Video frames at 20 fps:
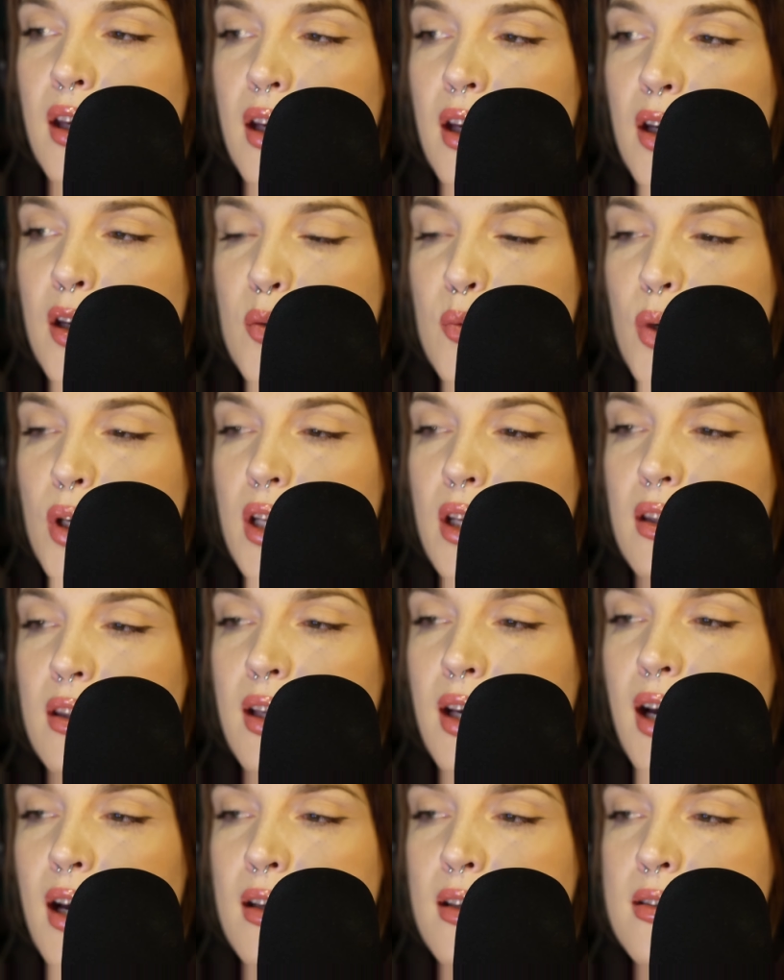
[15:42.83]
and when at
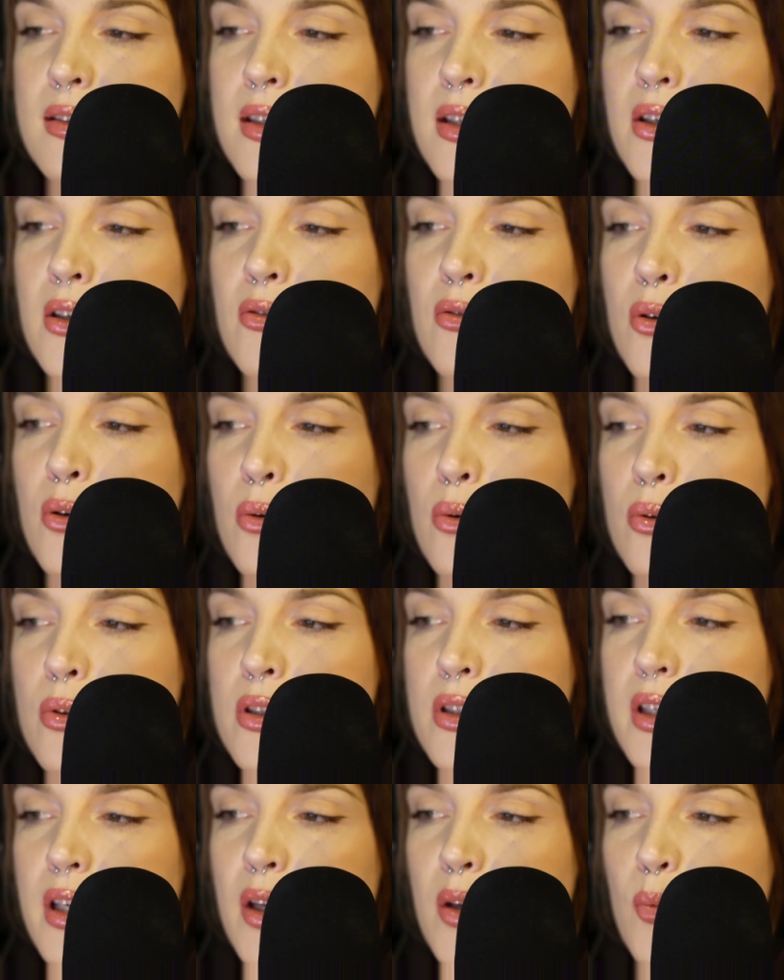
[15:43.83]
last he
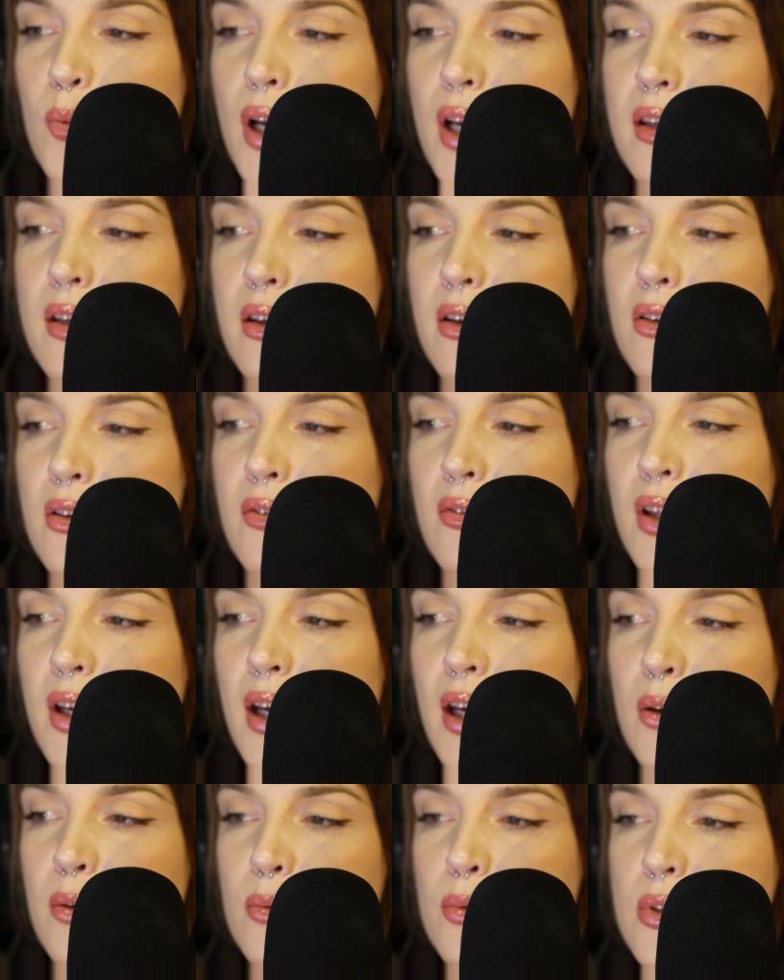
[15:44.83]
arose and went out of the
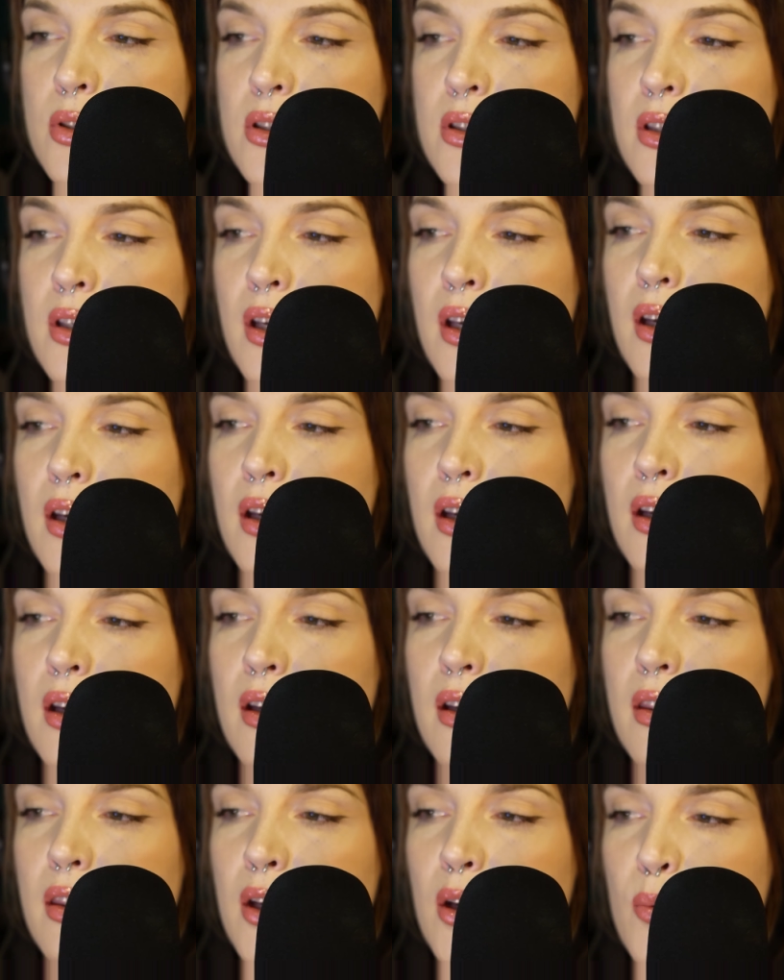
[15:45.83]
house,
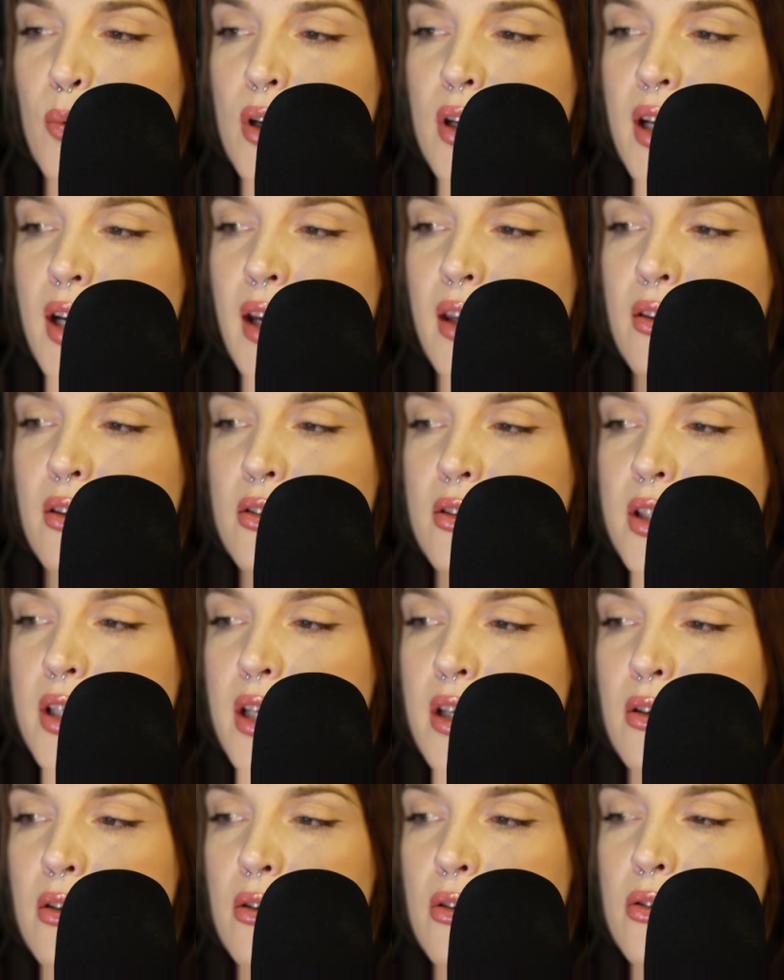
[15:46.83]
there were neither
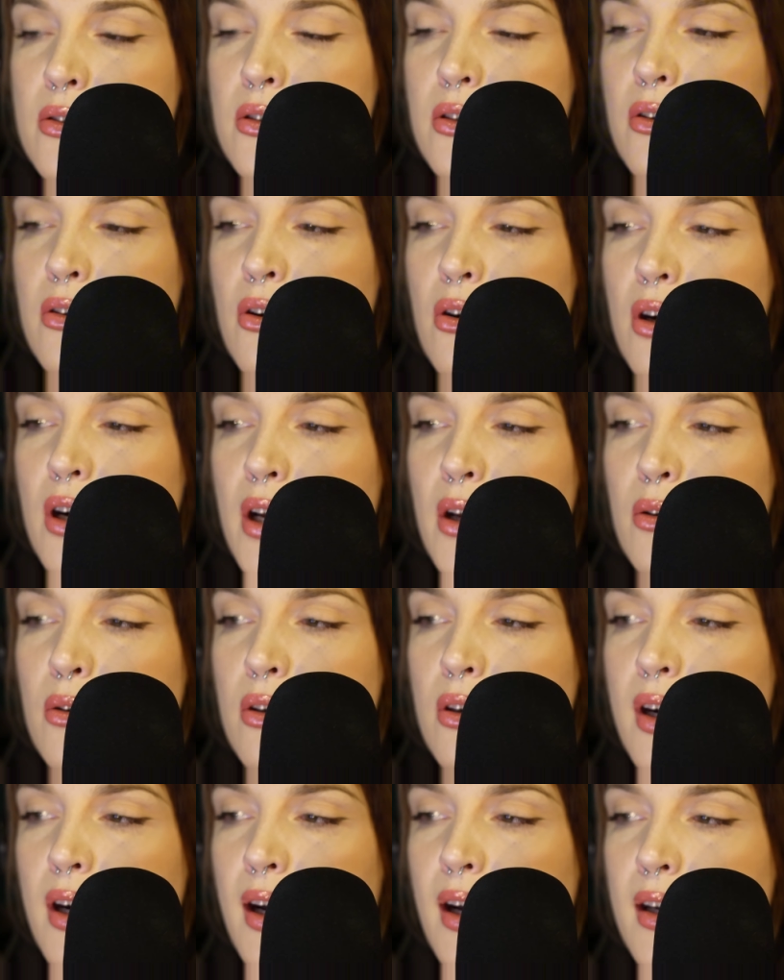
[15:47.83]
tears nor
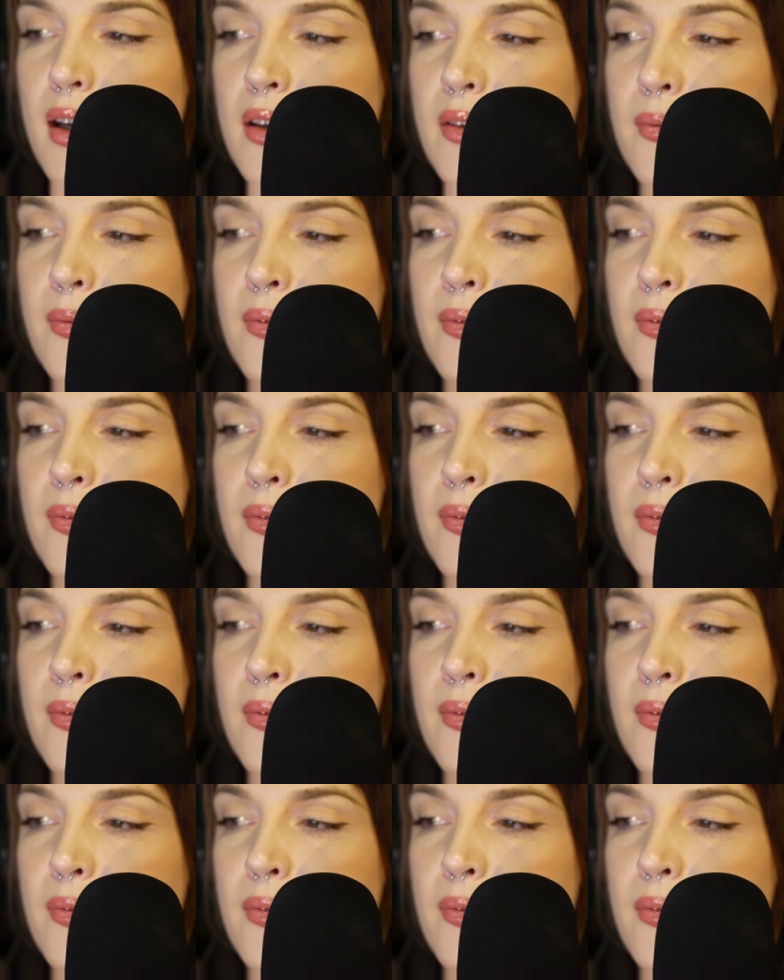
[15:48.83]
outcry.